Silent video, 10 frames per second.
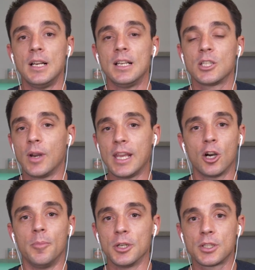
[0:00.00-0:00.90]
So an
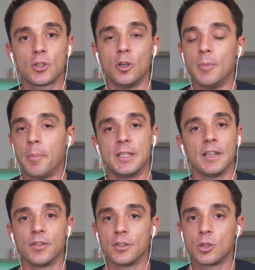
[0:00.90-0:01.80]
e-commerce store might be
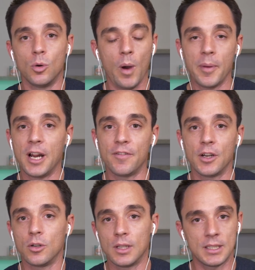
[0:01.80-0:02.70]
different to a webinar
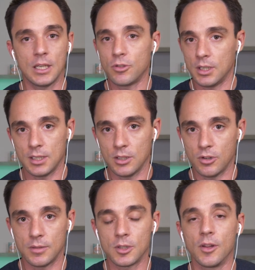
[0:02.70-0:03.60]
funnel, etc.,
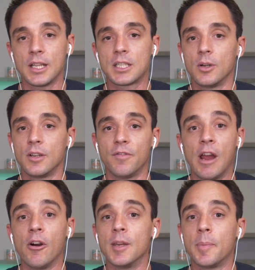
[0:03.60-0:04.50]
etc. So that's going to
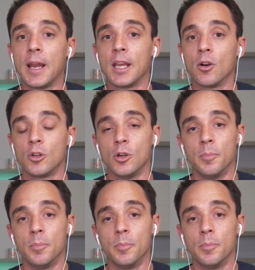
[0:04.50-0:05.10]
vary depending on your